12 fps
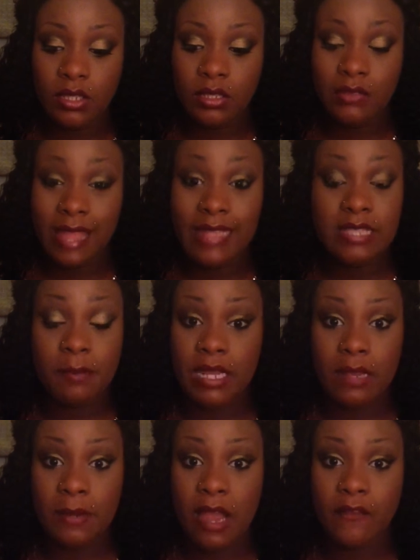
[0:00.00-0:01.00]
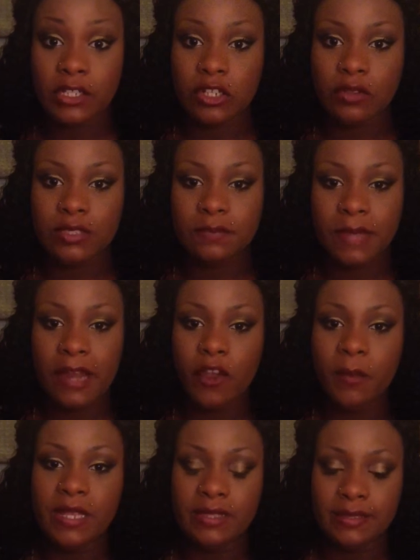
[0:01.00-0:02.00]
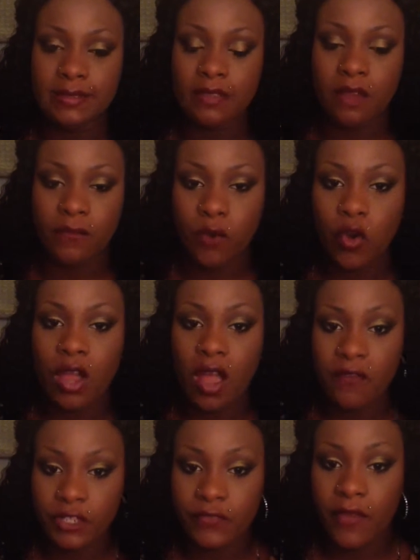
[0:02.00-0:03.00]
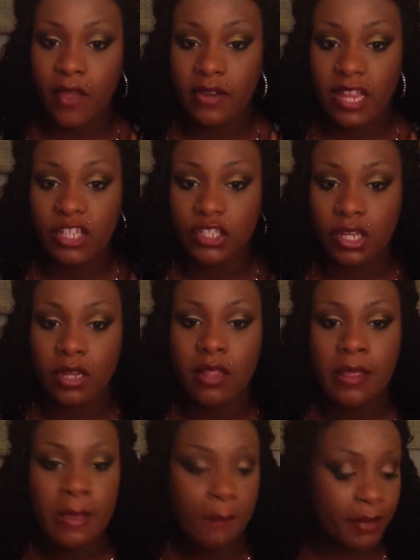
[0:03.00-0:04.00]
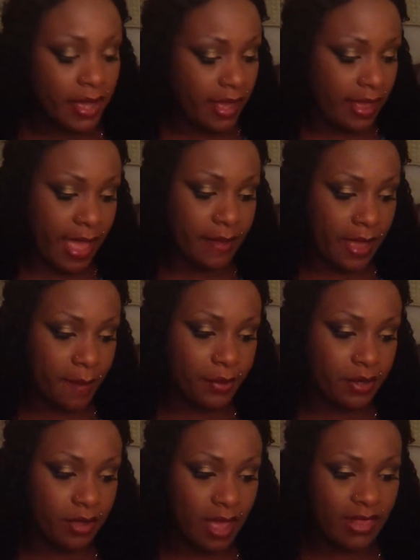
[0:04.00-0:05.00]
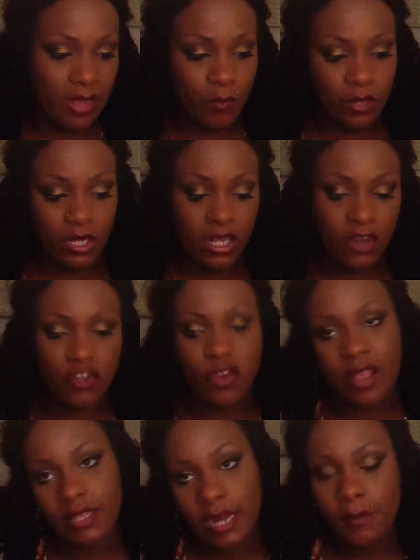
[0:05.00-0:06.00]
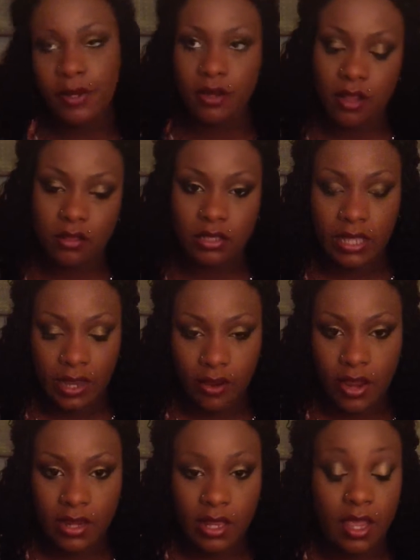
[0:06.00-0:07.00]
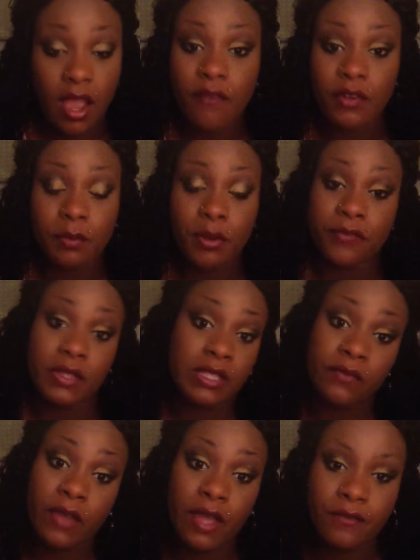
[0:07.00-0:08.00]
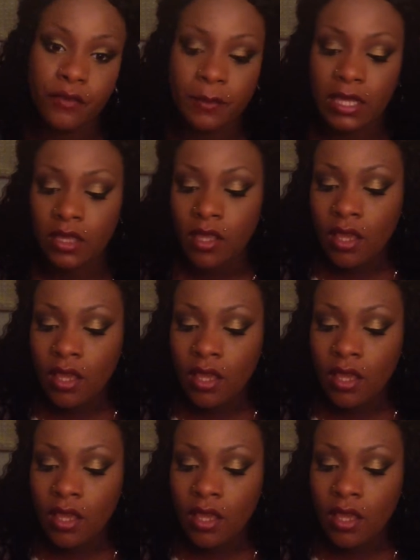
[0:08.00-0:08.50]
light to medium coverage though. It's by no means a full coverage foundation, but I let one layer dry and then I put another layer, and it covered perfectly fine for me.